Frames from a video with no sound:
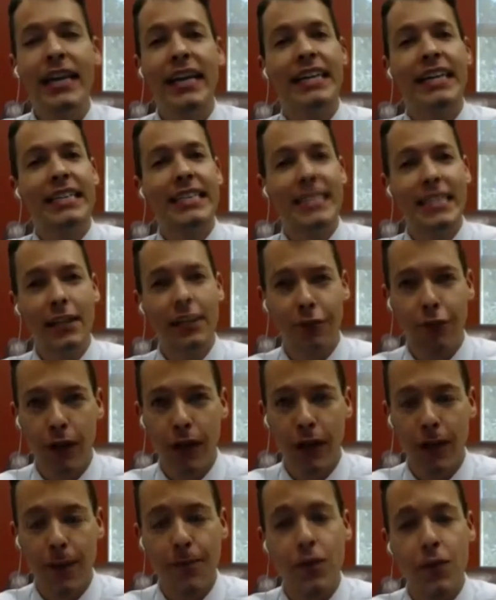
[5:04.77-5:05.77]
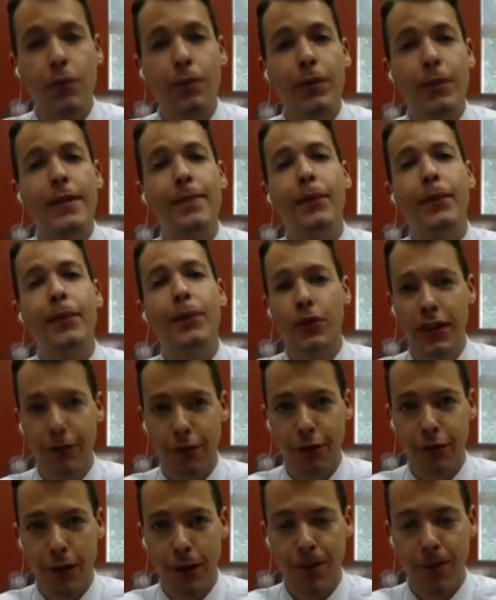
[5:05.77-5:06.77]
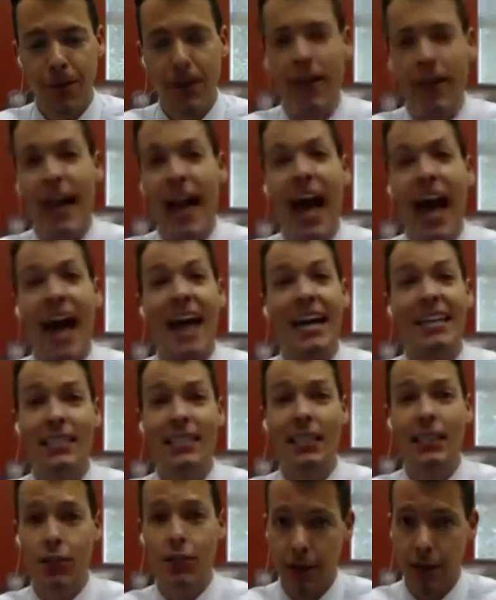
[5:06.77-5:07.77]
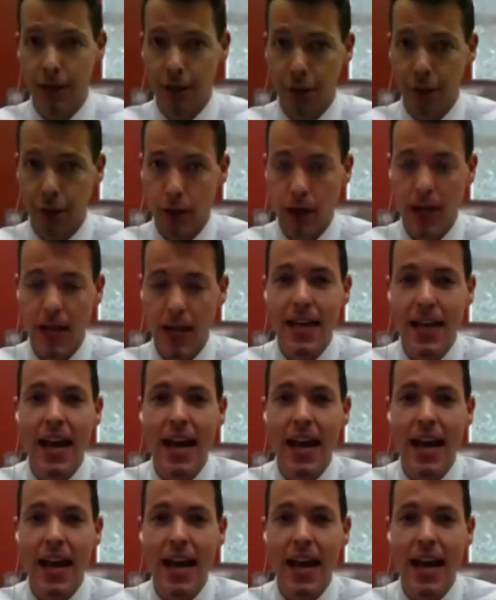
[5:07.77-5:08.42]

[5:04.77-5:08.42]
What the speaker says: It's different. People are different. Assets are different.